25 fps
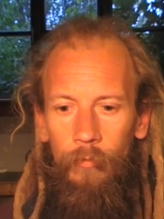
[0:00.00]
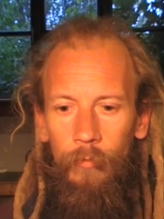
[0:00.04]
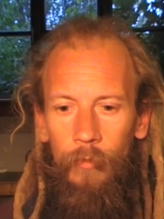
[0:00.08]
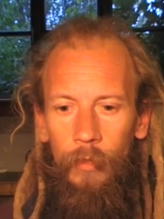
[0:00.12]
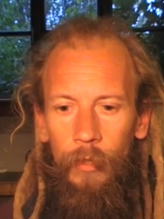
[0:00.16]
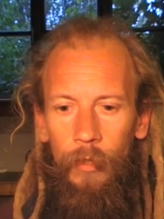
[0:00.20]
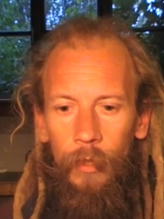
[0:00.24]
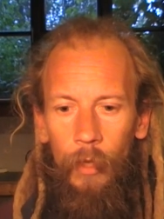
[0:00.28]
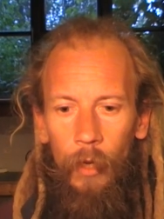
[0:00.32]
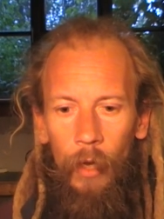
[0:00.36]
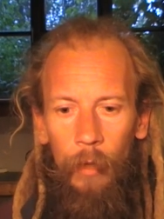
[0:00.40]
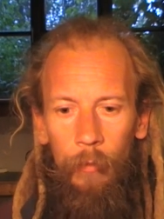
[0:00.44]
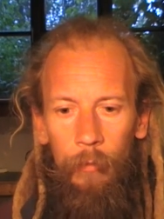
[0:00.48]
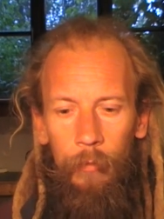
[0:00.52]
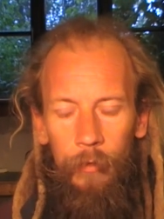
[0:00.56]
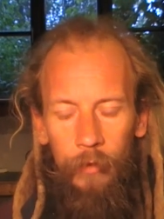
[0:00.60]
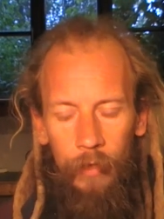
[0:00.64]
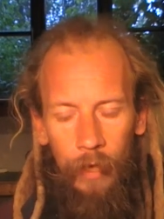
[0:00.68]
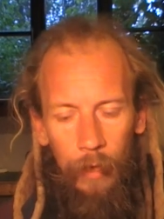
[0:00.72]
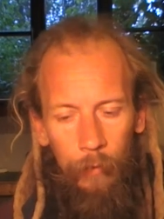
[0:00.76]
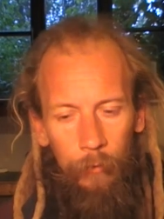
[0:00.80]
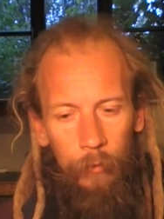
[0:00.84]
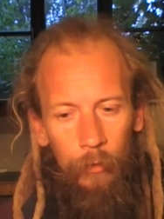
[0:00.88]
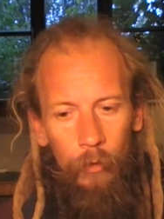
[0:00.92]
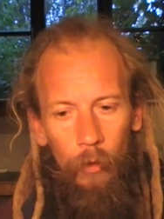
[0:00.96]
I'm
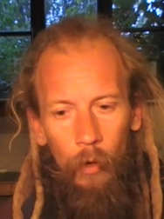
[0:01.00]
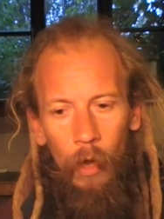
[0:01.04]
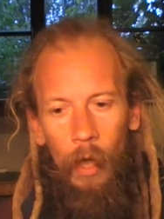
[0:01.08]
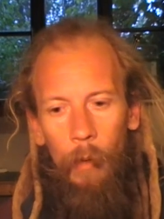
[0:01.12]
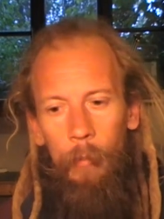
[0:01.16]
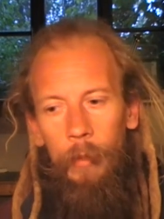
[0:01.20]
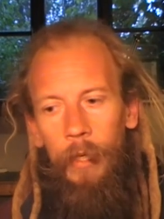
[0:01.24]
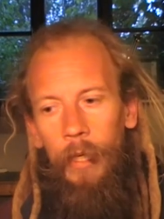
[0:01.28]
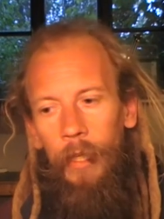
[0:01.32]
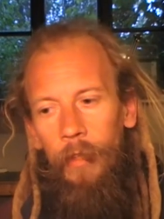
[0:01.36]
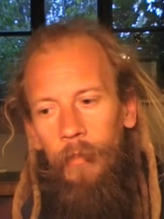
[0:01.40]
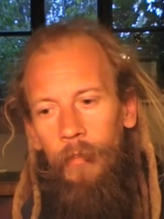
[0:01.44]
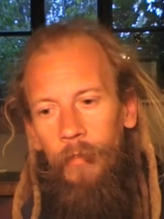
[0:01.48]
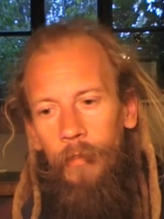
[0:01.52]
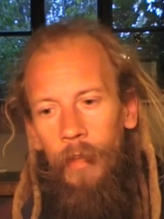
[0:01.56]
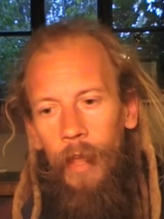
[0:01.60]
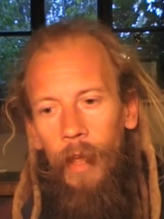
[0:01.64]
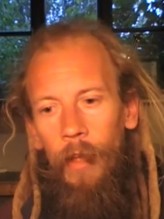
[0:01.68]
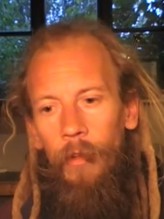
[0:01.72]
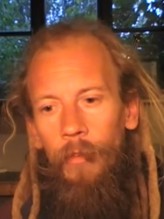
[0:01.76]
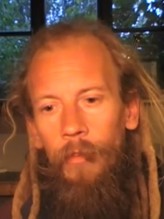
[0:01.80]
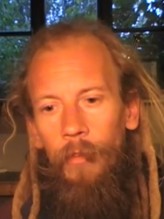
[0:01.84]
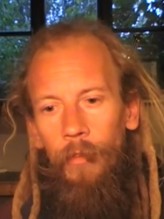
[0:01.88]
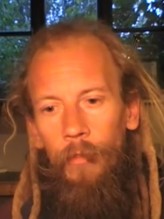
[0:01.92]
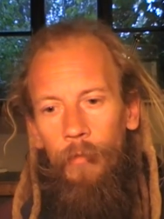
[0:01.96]
skeptical. I mean, it
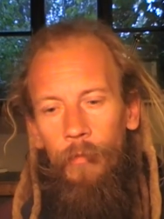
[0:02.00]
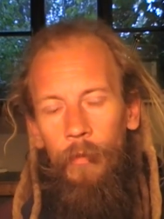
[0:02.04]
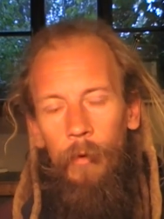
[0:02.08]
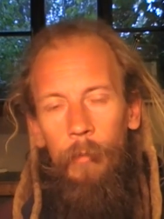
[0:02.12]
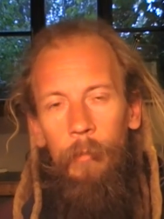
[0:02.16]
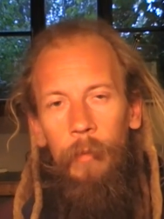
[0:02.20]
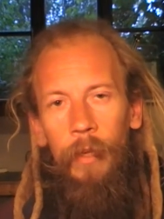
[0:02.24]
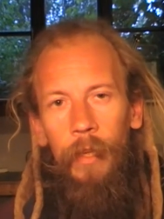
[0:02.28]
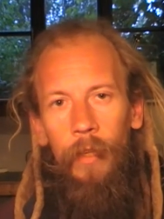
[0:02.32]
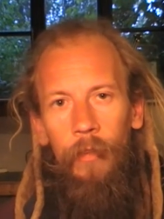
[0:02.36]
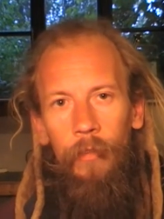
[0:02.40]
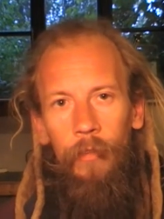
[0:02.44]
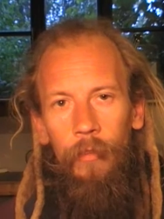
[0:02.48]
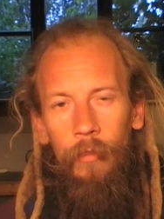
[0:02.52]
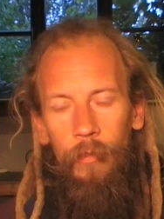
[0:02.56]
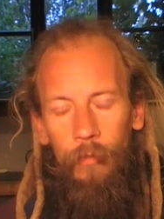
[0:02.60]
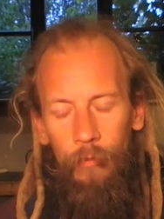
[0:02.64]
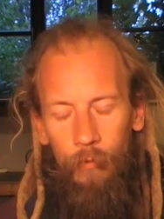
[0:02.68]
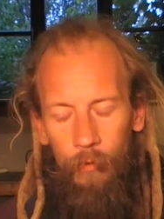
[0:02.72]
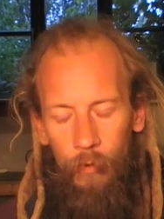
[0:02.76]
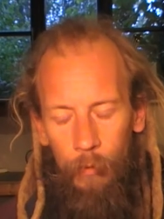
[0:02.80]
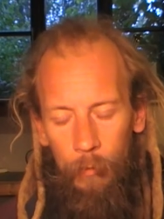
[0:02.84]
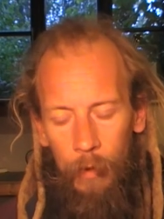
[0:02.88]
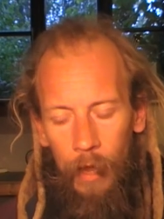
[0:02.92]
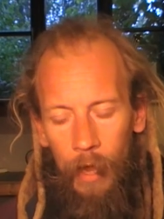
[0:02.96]
sounds from
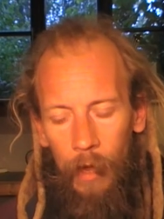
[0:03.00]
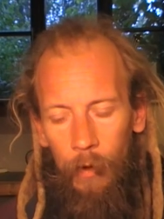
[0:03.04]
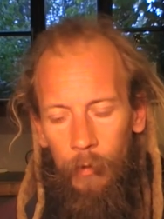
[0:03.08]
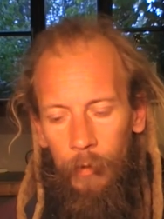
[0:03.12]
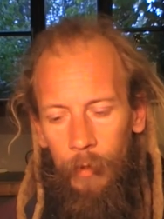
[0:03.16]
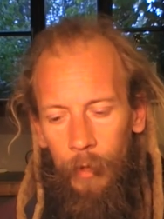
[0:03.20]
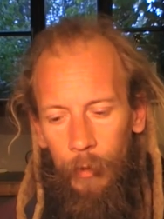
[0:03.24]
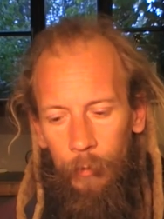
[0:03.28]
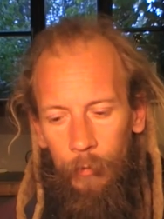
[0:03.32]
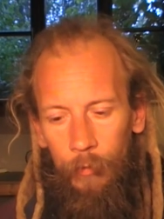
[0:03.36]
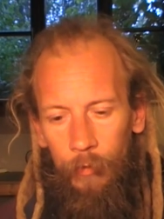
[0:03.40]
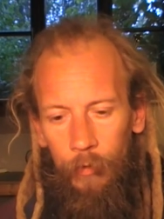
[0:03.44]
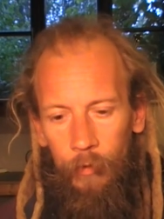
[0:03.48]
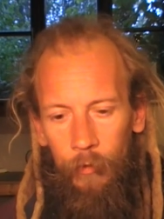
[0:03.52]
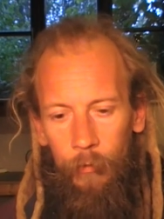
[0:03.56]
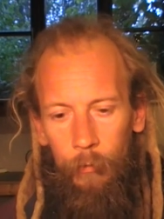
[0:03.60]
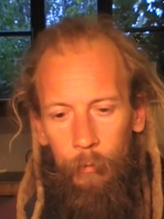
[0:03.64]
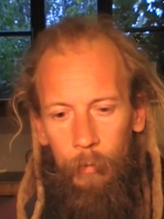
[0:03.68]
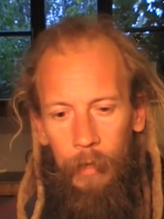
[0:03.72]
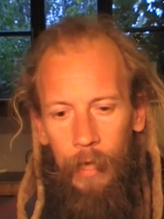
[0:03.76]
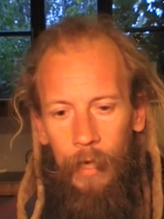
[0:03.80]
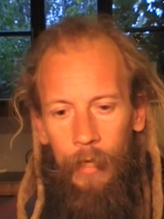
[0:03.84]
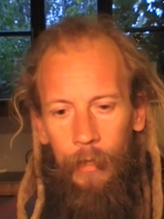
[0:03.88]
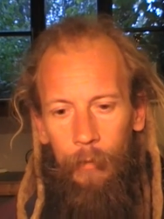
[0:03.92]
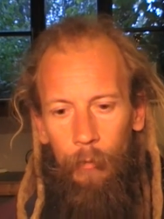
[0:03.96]
how he was
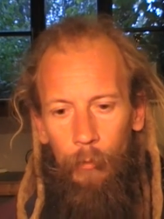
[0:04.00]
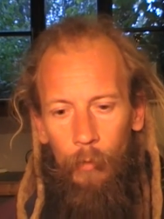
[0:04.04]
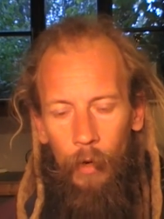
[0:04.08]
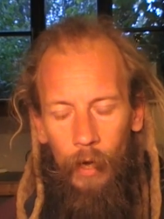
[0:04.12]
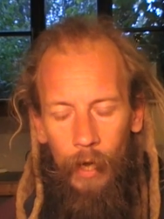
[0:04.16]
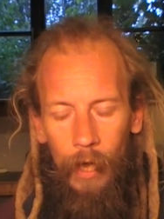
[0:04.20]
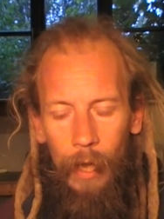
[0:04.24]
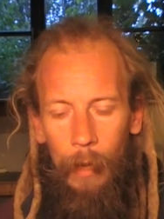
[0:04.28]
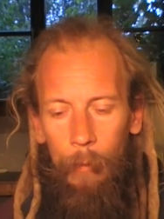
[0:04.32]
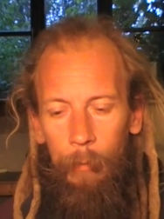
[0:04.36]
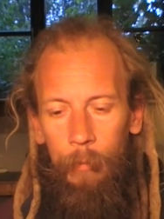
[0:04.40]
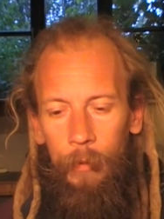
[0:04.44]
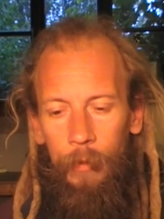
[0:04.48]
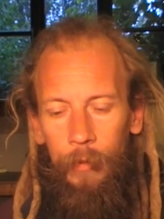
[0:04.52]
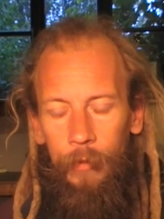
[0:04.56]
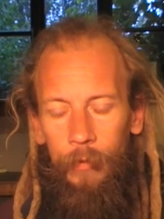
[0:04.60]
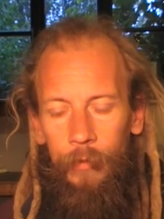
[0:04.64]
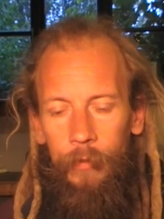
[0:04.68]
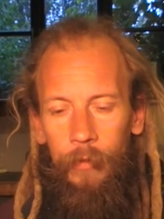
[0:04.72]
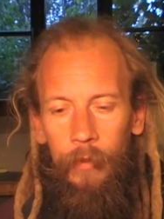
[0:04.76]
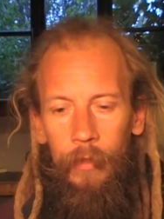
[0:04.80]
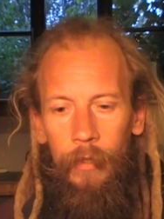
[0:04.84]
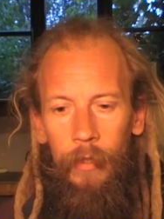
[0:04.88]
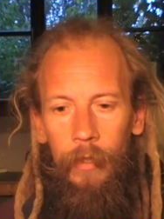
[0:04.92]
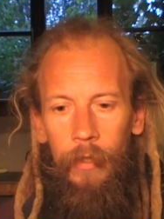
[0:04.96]
explaining what
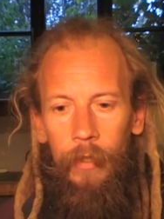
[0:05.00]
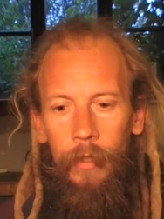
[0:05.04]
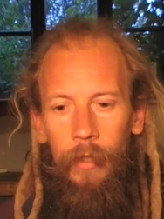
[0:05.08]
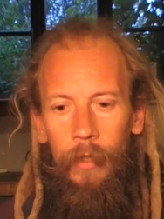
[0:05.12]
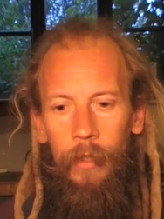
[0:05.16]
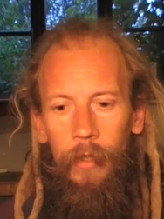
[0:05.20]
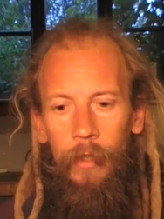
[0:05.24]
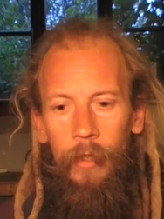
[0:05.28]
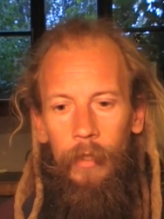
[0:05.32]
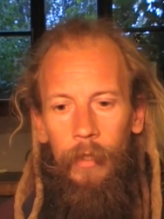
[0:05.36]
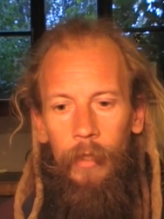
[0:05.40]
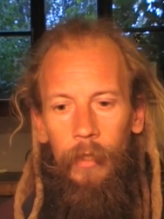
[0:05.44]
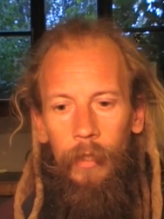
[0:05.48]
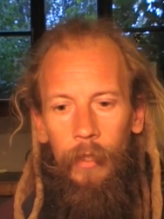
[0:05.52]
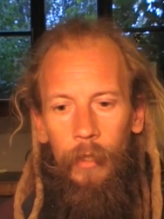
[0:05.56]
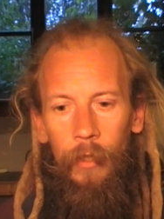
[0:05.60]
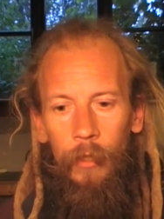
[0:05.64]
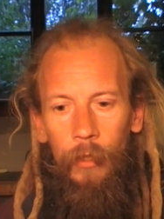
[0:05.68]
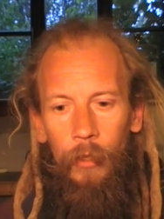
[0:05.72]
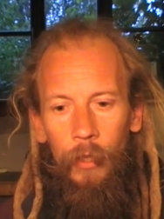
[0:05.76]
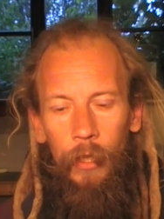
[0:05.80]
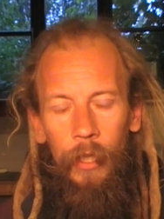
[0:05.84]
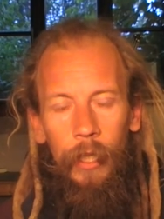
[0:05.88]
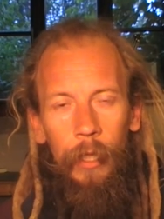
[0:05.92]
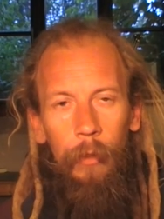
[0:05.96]
happened.
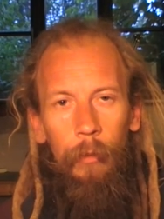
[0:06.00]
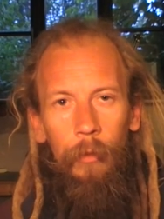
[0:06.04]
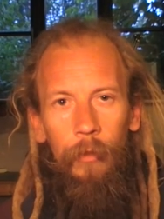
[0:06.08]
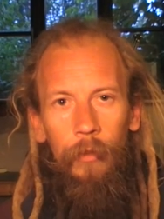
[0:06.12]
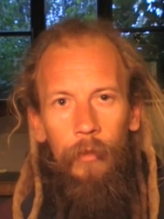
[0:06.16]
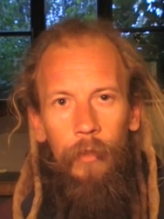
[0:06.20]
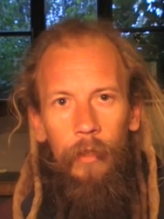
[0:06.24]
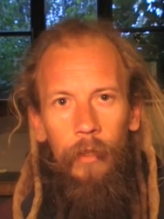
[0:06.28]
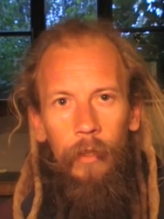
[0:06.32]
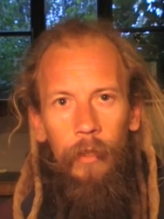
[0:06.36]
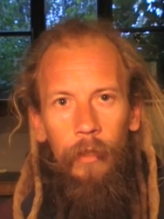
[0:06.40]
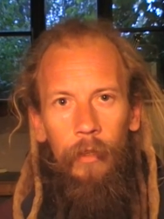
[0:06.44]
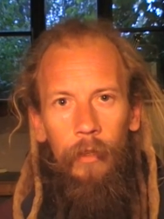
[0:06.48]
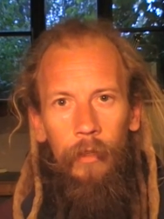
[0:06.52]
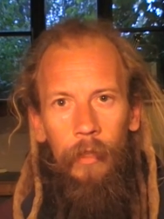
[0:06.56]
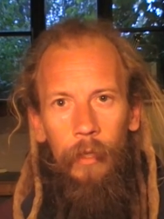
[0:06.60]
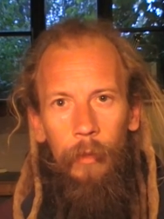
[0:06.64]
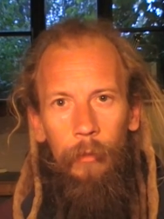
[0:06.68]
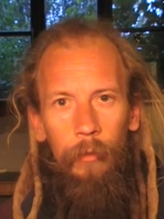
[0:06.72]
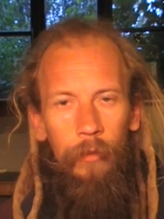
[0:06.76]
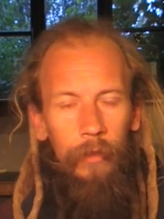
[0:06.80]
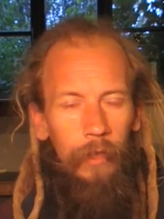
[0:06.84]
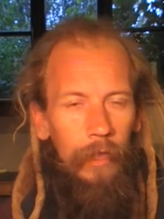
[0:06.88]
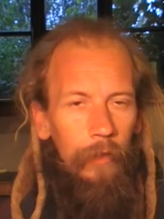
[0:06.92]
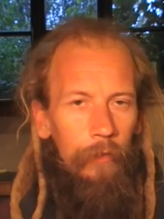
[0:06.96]
You know, he was
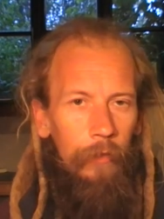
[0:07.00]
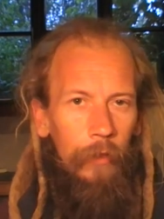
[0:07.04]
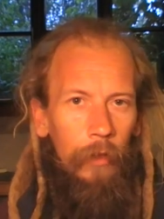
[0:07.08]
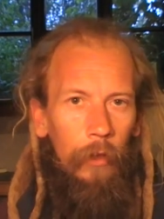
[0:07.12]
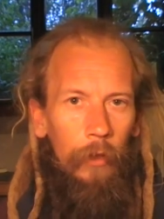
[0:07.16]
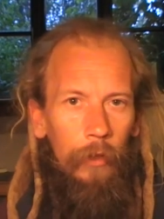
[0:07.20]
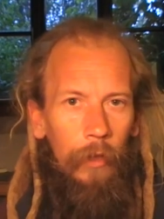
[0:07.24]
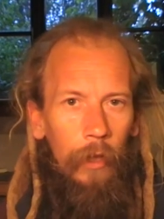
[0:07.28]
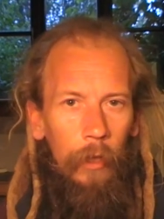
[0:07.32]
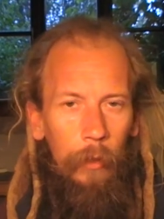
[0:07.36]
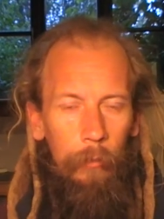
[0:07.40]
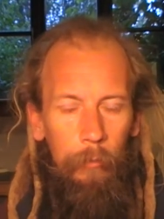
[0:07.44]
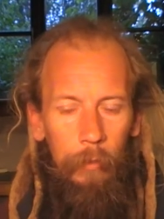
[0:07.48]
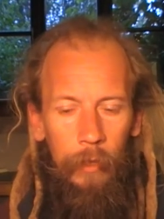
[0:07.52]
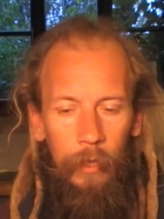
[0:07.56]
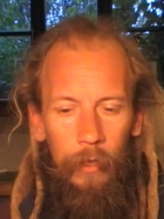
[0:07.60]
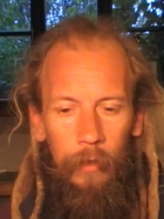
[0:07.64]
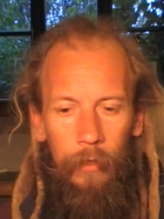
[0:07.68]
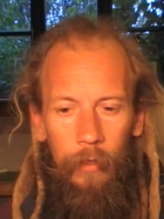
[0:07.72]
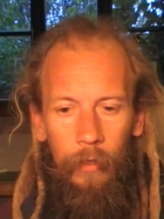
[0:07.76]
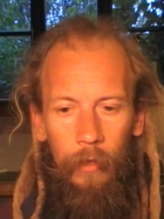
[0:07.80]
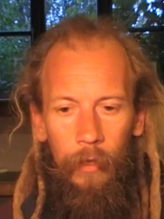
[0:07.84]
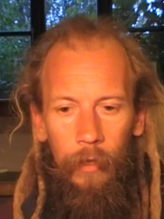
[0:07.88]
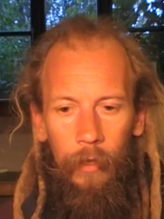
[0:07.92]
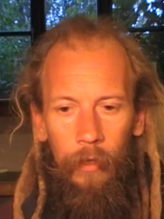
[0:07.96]
living on
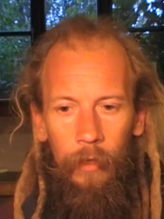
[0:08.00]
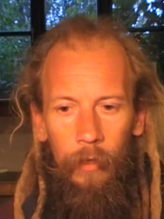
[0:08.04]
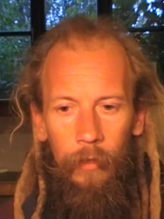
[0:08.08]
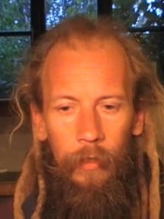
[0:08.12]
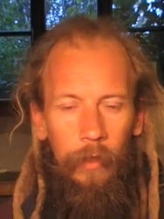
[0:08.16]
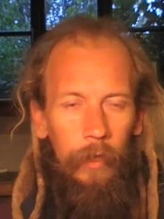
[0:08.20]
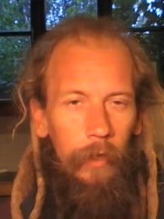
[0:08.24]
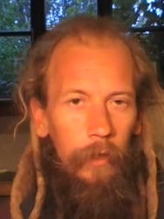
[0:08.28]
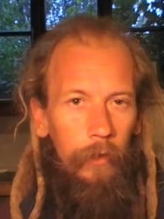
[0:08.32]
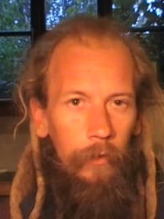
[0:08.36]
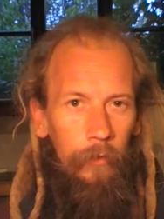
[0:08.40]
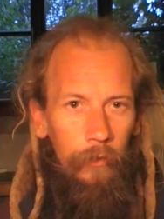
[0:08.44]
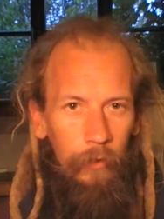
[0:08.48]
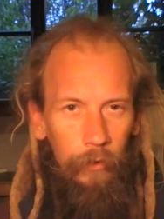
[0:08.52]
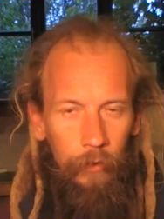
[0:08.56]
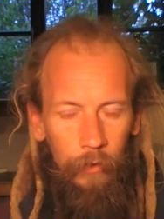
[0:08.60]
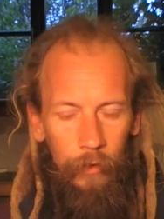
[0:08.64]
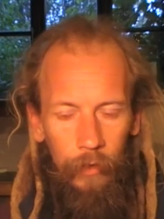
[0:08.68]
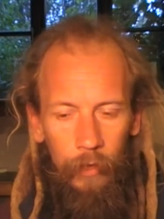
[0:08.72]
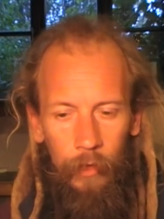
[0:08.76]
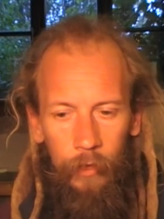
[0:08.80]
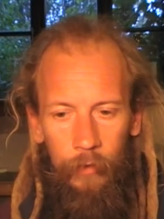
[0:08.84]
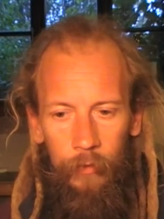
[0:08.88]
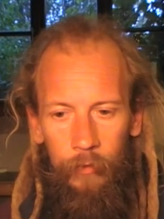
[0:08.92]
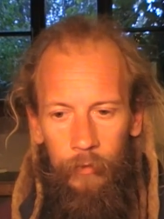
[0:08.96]
Ibiza. I think he still
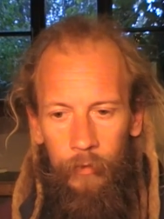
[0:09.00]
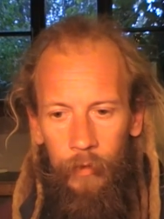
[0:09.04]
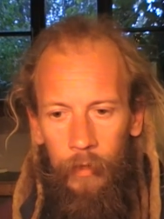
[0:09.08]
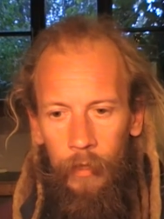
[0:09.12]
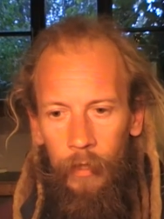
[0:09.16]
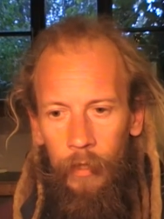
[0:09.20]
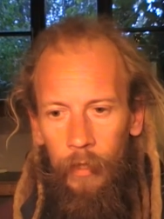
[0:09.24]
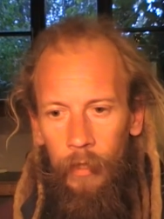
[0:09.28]
does.